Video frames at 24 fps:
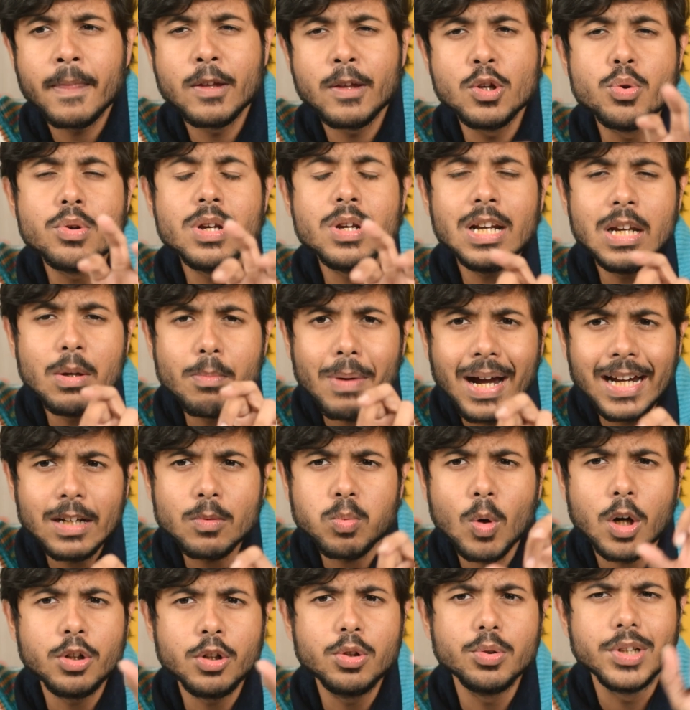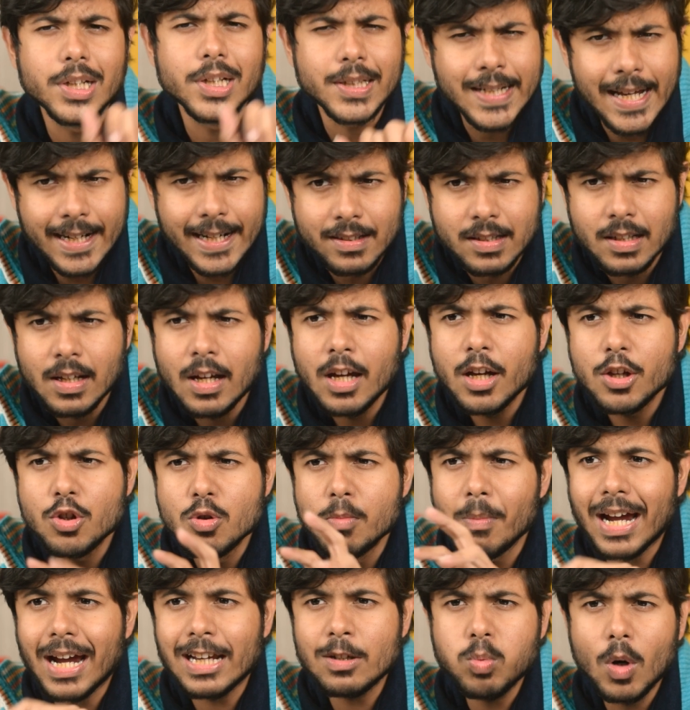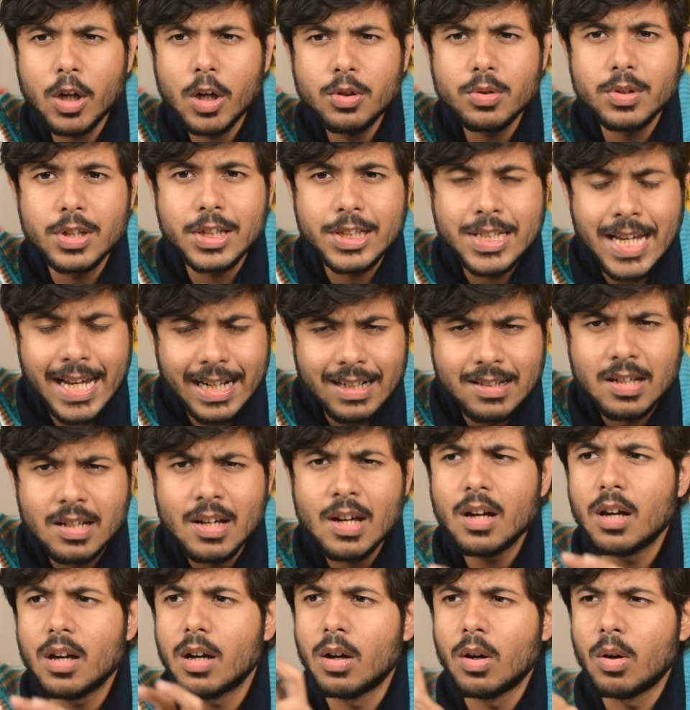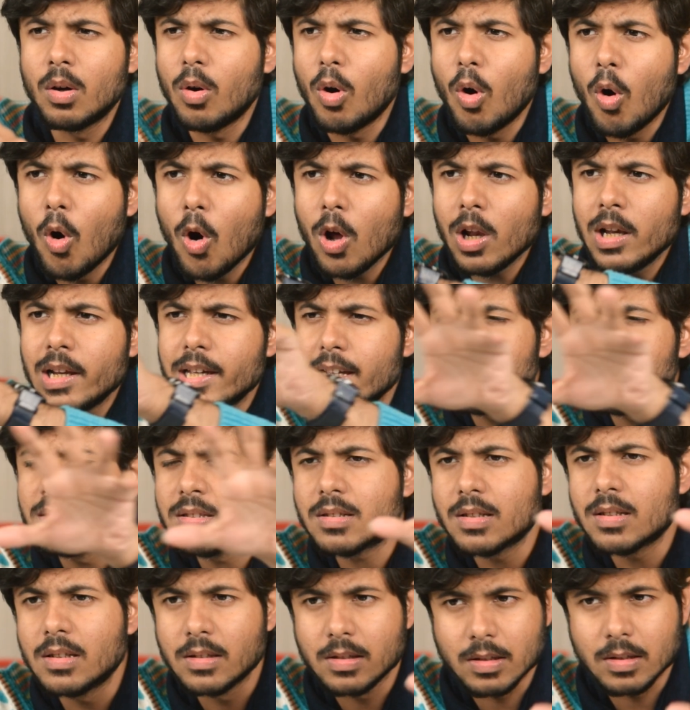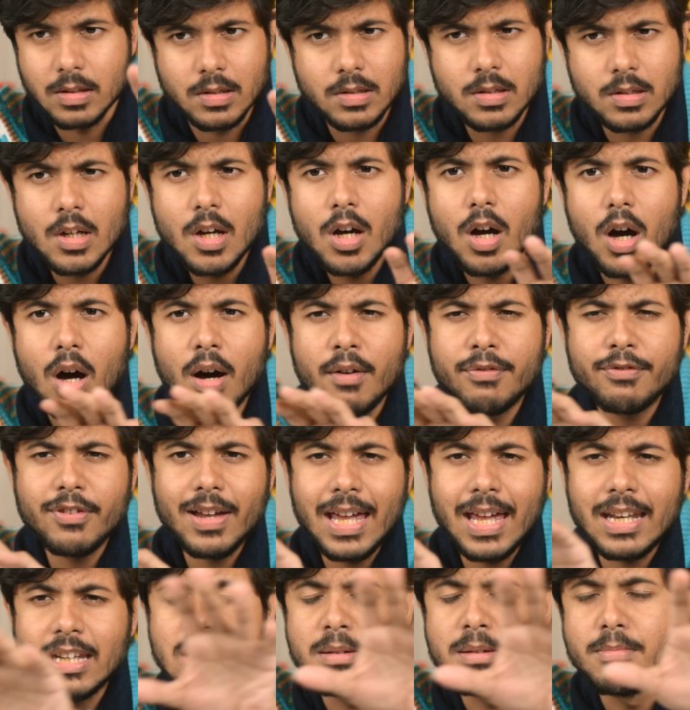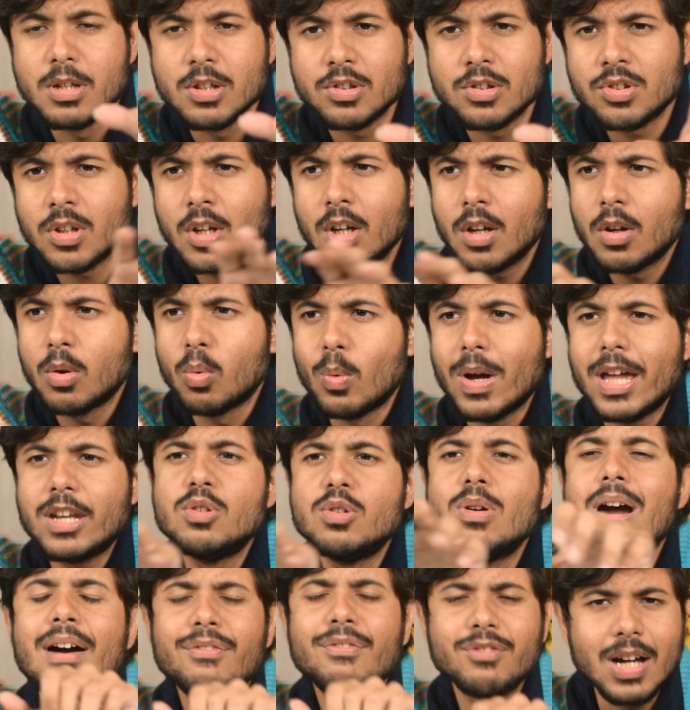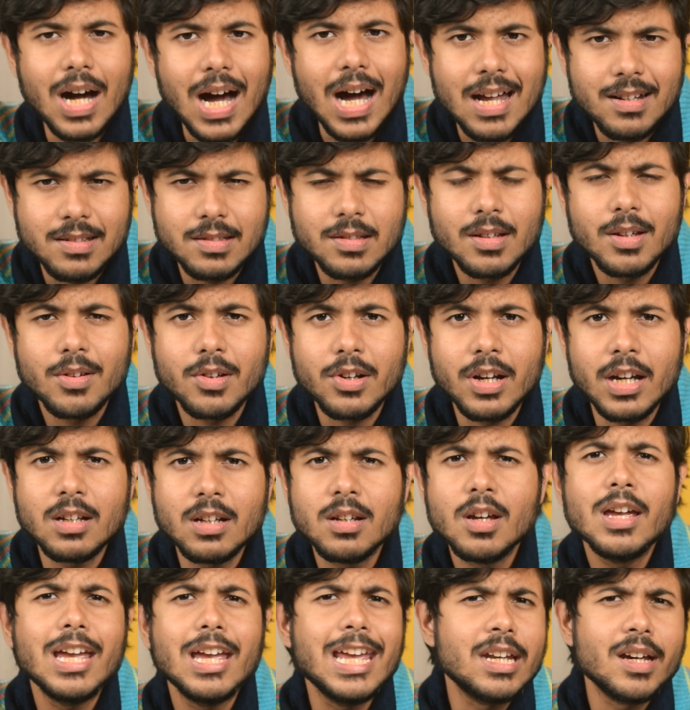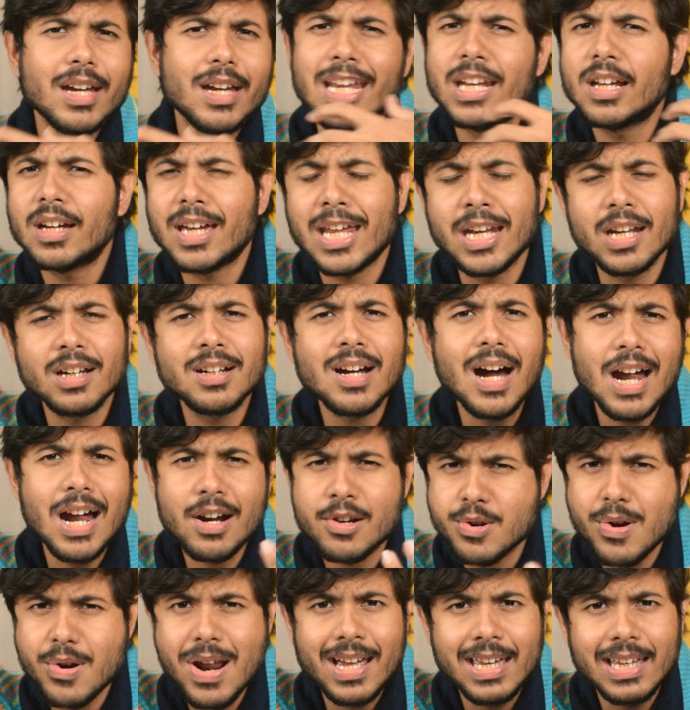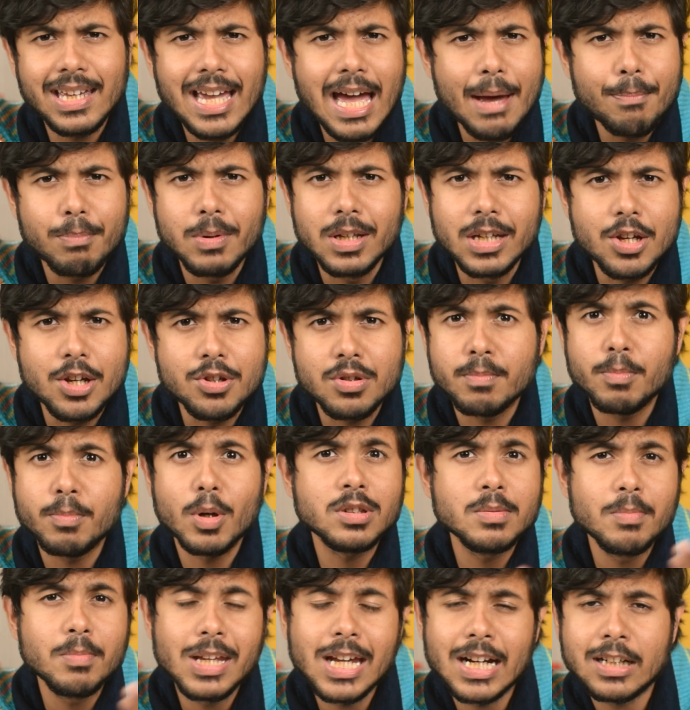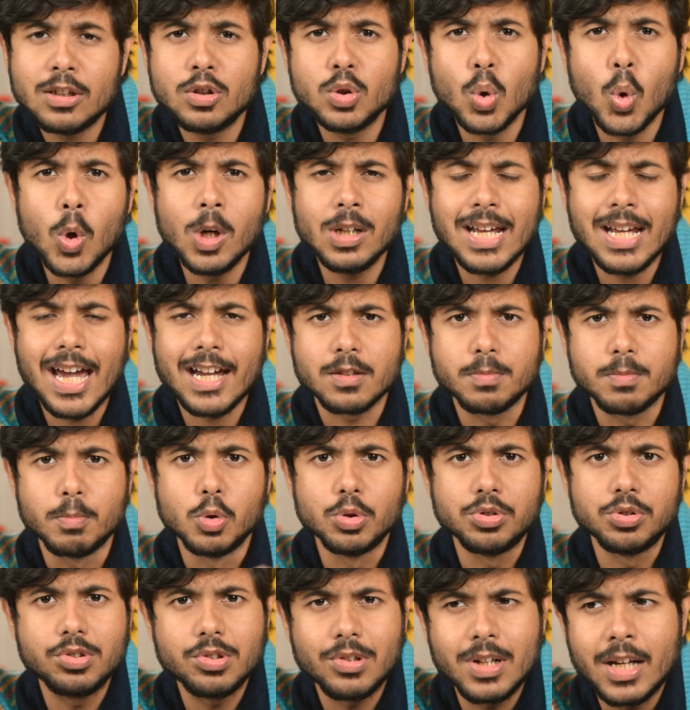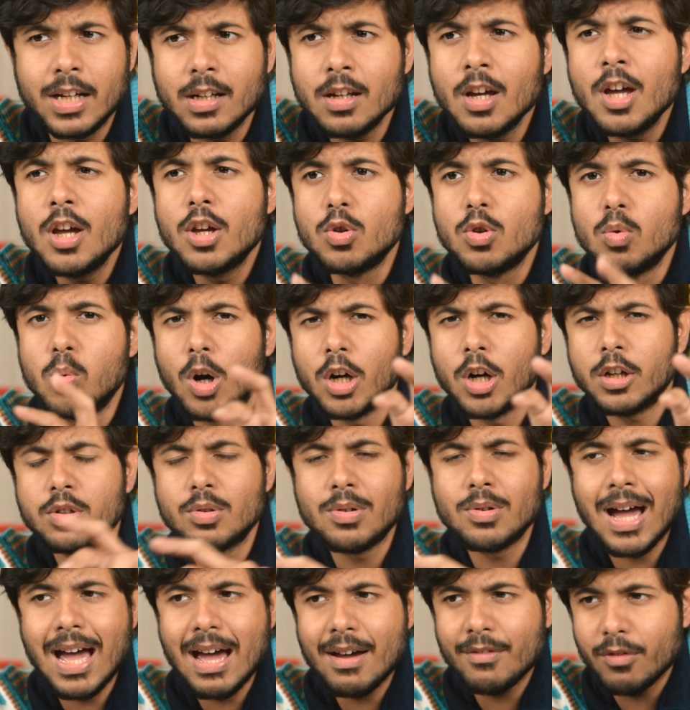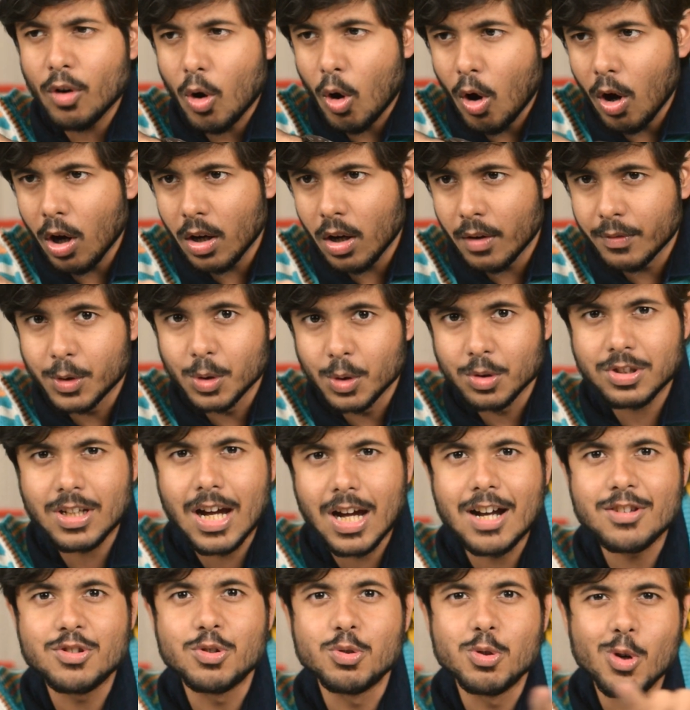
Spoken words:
You really might want to detect. You might want to detect all instances of an image where you have cars, right? In a car tracking application, possibly at toll tax booths, right? You want to have all of those cars.